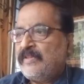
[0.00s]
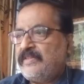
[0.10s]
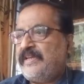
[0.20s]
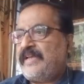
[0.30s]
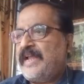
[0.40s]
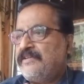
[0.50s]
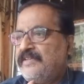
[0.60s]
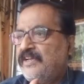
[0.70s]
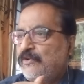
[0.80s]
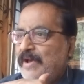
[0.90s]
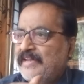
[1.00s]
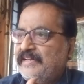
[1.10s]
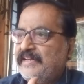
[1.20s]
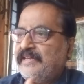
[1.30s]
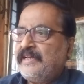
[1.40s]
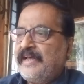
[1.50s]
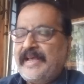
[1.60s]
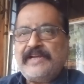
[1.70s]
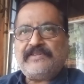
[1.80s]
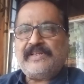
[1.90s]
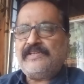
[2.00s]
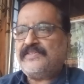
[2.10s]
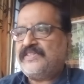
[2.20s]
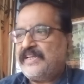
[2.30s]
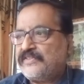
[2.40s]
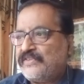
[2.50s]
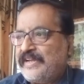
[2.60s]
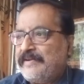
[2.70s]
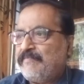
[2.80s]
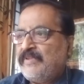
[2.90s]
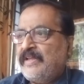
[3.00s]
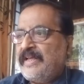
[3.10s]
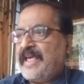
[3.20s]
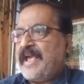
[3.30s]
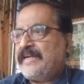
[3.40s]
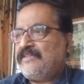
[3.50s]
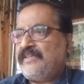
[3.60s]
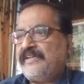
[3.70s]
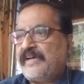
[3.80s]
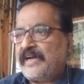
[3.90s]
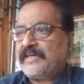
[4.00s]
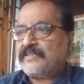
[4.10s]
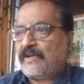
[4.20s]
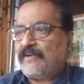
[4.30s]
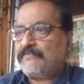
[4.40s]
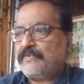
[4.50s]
The Antiquary, 1816, and The Heart of